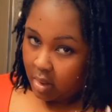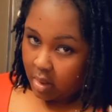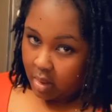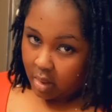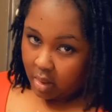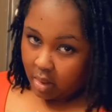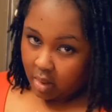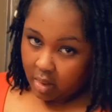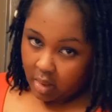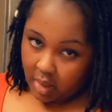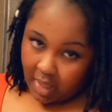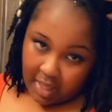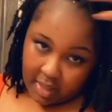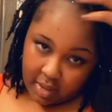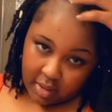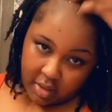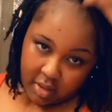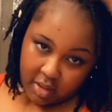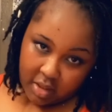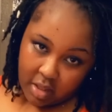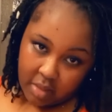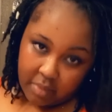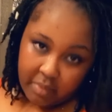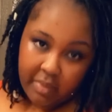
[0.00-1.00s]
Actually,
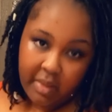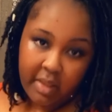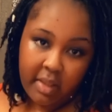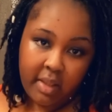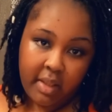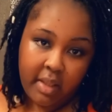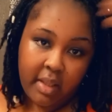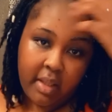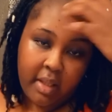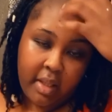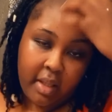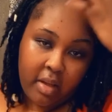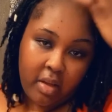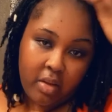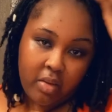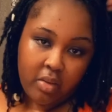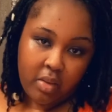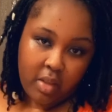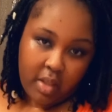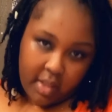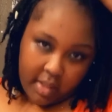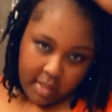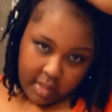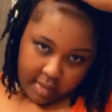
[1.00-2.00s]
I might let it air dry.
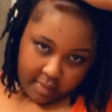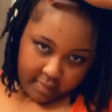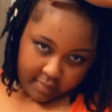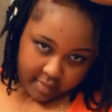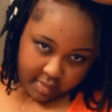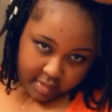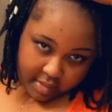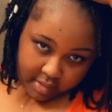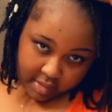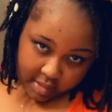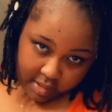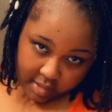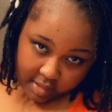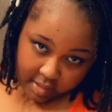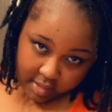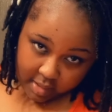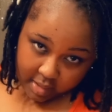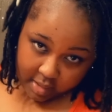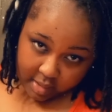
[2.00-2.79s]
I haven't decided yet.